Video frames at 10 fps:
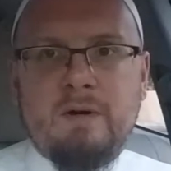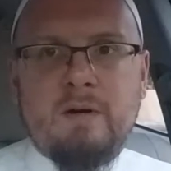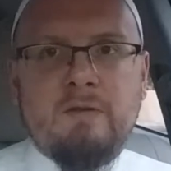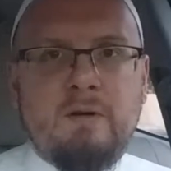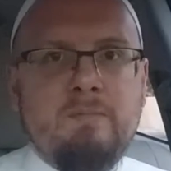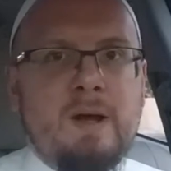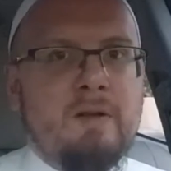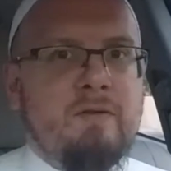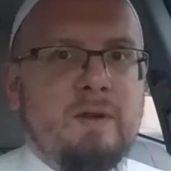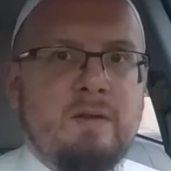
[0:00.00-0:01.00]
There are certain
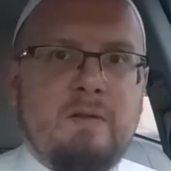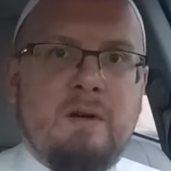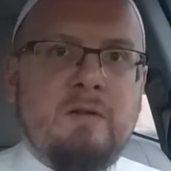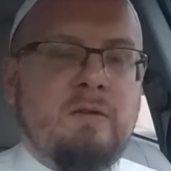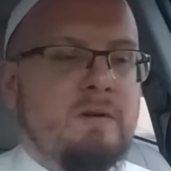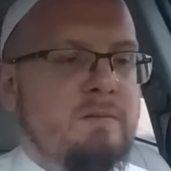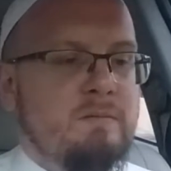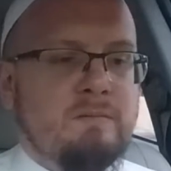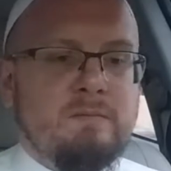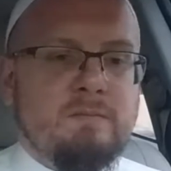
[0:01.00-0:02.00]
benefits, there are
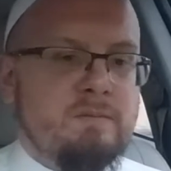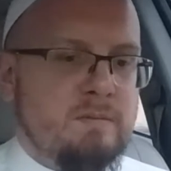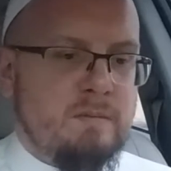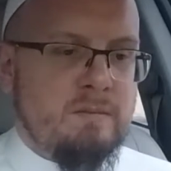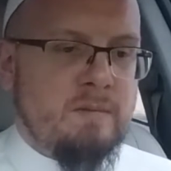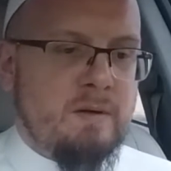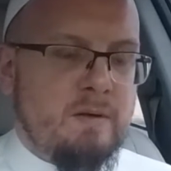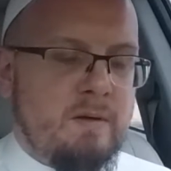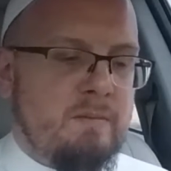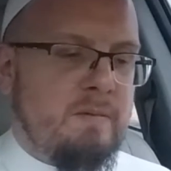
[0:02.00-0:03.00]
certain,
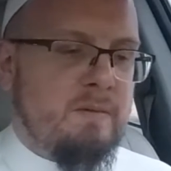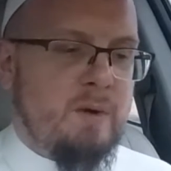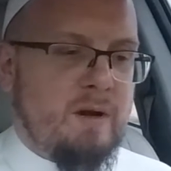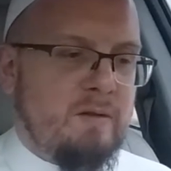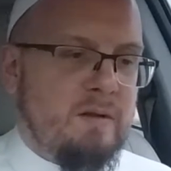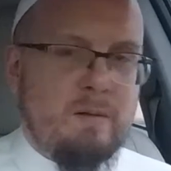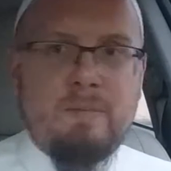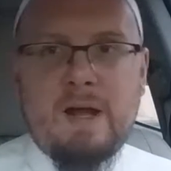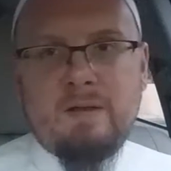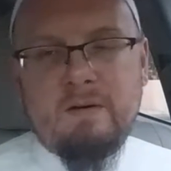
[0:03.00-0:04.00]
what can I say? There
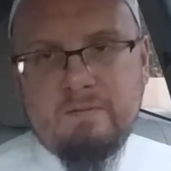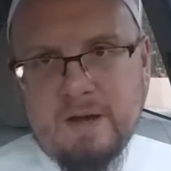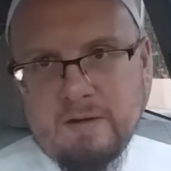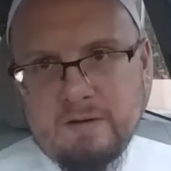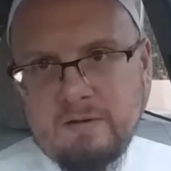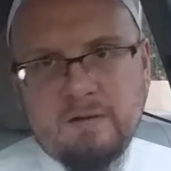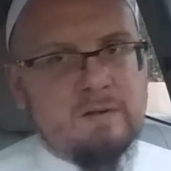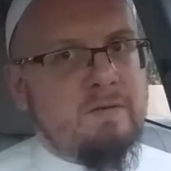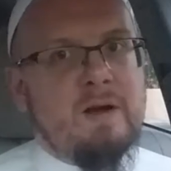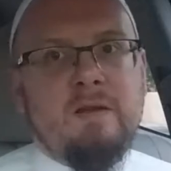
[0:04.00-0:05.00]
are advantages and
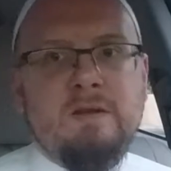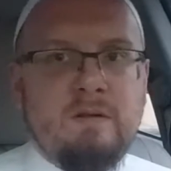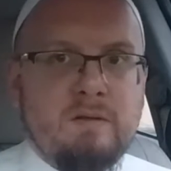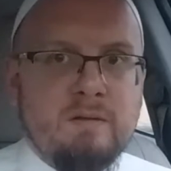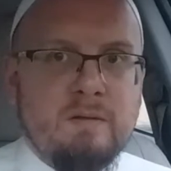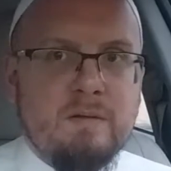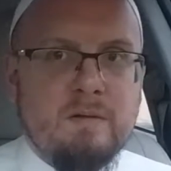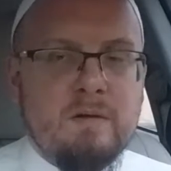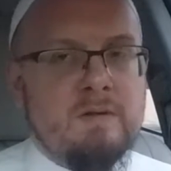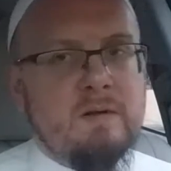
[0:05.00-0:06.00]
disadvantages.
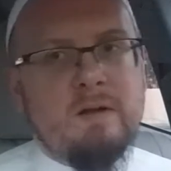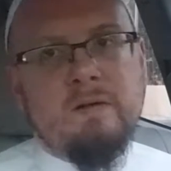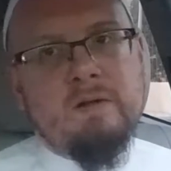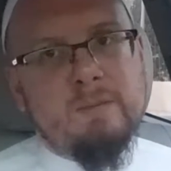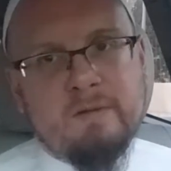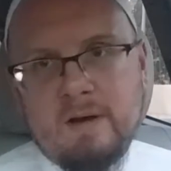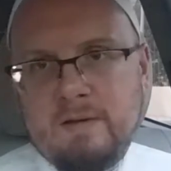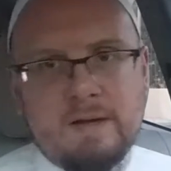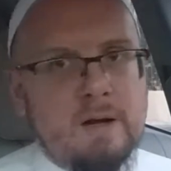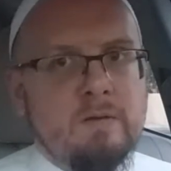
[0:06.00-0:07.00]
There's the upside
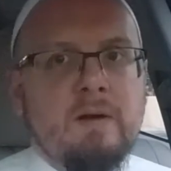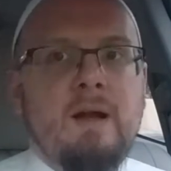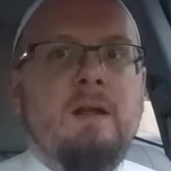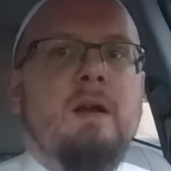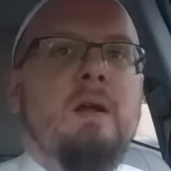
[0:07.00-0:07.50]
and the downside.